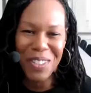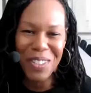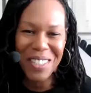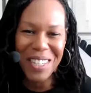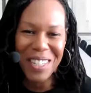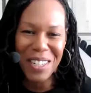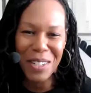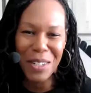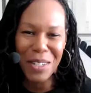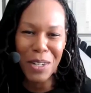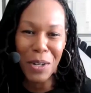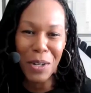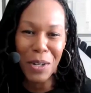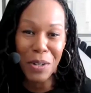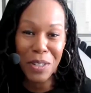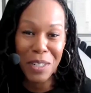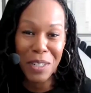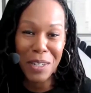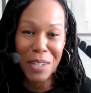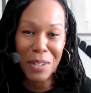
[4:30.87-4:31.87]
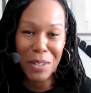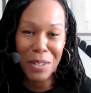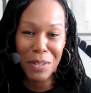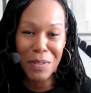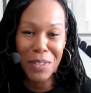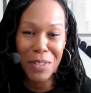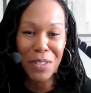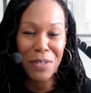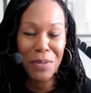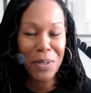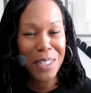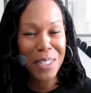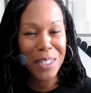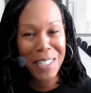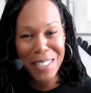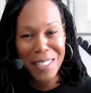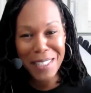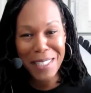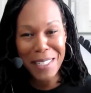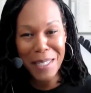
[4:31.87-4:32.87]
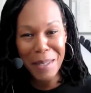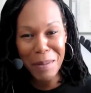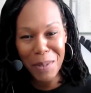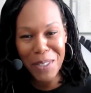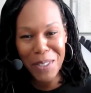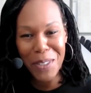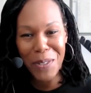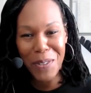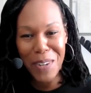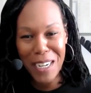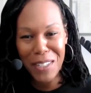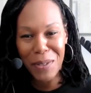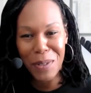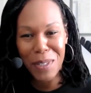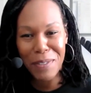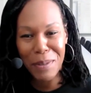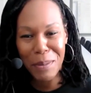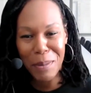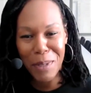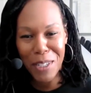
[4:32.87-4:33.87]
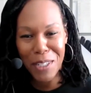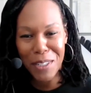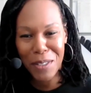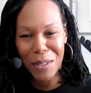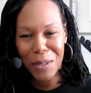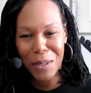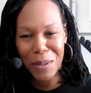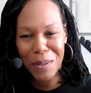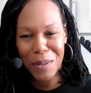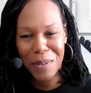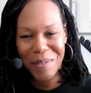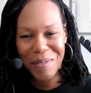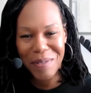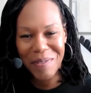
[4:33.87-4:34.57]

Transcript: you say the learning curve is really steep when you graduate from law school?